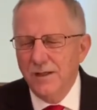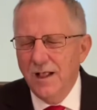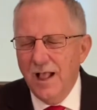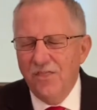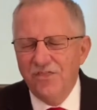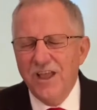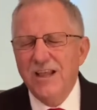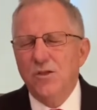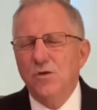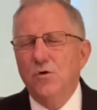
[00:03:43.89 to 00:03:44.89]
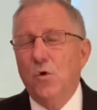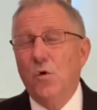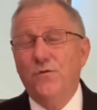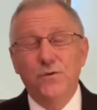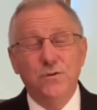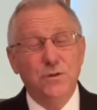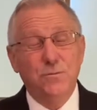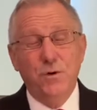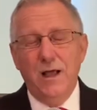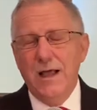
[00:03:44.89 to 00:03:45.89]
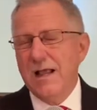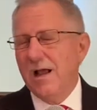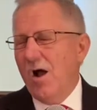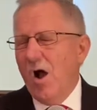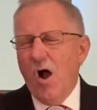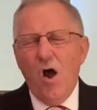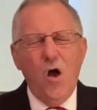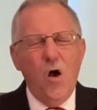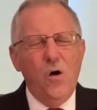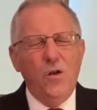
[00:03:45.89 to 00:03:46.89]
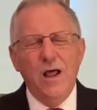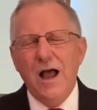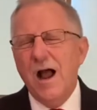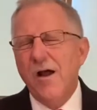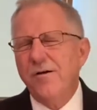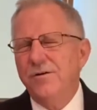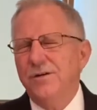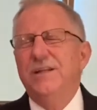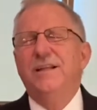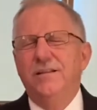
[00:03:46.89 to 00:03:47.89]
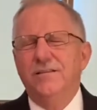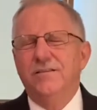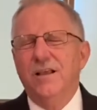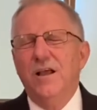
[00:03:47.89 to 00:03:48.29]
And thank you, Lord, for supplying all our needs